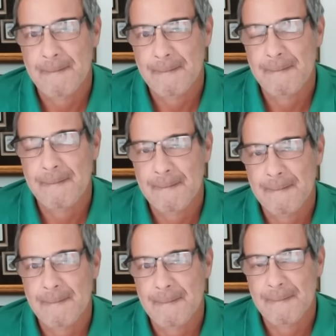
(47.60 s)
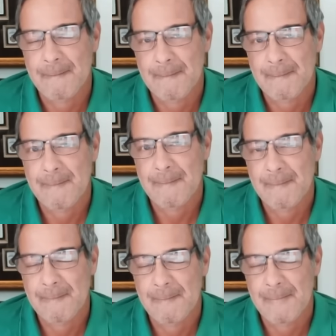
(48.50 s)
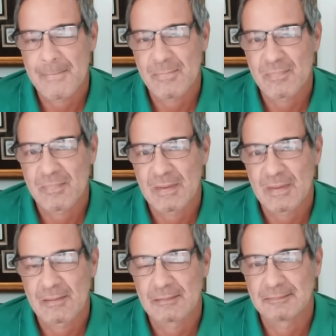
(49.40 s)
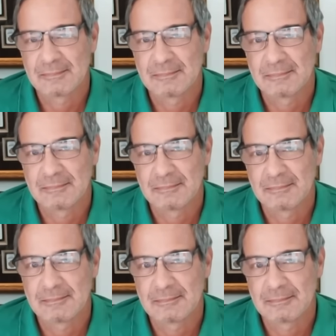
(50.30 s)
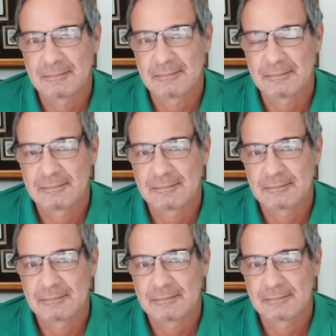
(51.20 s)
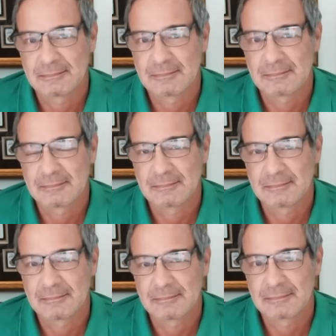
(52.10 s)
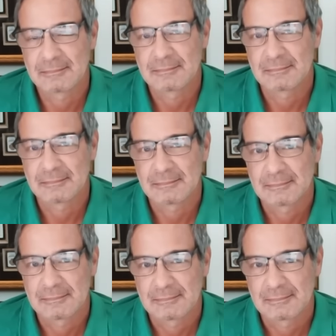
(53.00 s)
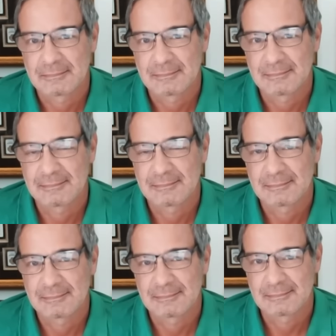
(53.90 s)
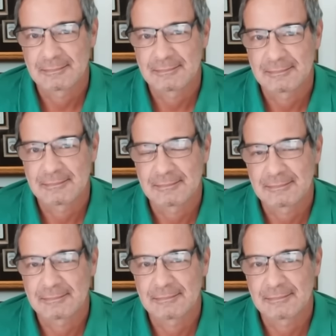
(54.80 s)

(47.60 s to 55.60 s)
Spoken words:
(silent)